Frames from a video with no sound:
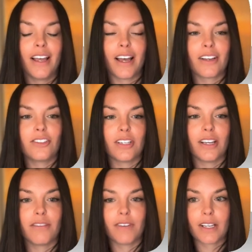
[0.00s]

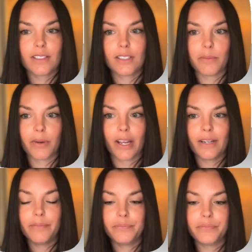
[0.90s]
actually affects the
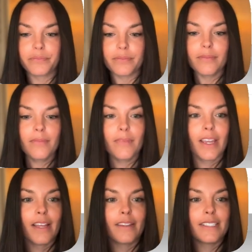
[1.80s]
brain.
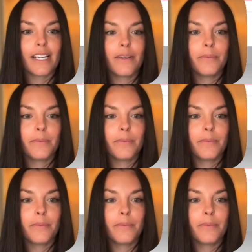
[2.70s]
And the second